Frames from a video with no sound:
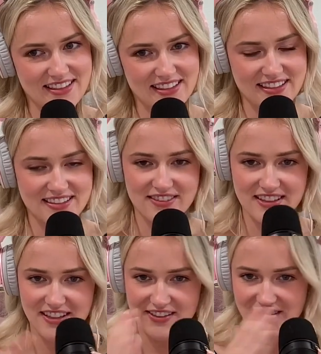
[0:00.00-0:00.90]
That's
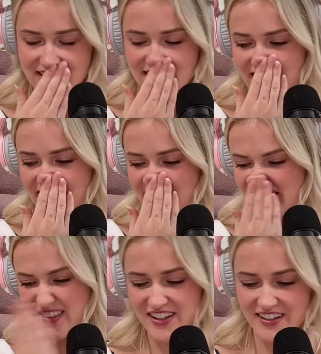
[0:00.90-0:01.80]
really awkward.
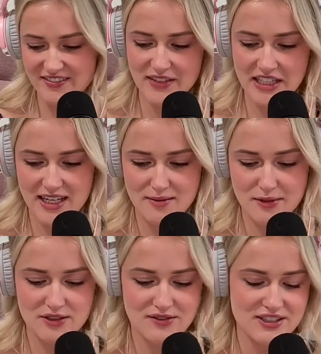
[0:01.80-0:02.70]
On me and
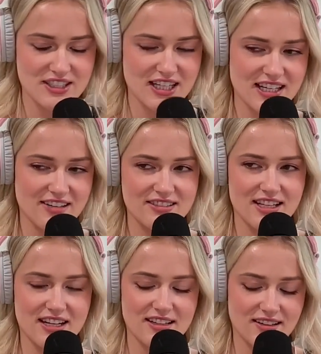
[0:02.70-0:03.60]
Cameron's first date, he was
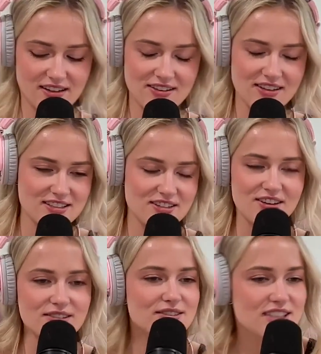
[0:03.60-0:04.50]
like, oh, let's
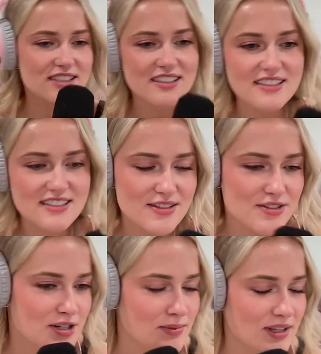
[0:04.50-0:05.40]
go to the
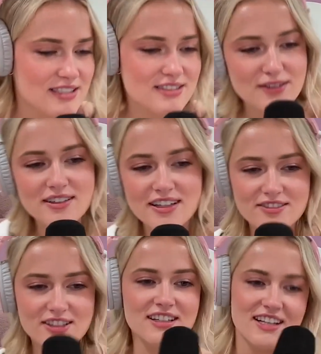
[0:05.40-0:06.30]
sushi place or
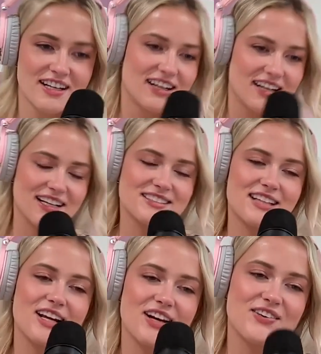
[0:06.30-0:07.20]
whatever. And I was
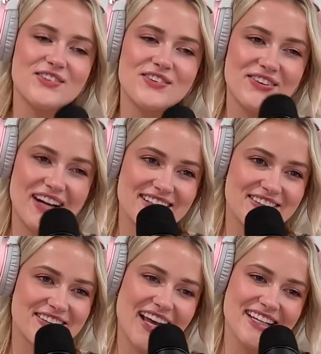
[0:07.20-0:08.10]
like, oh, I
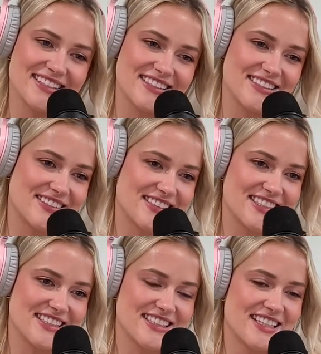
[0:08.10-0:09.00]
don't like
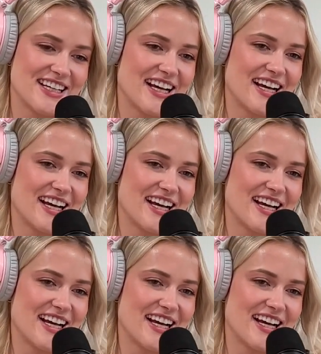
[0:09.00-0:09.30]
sushi.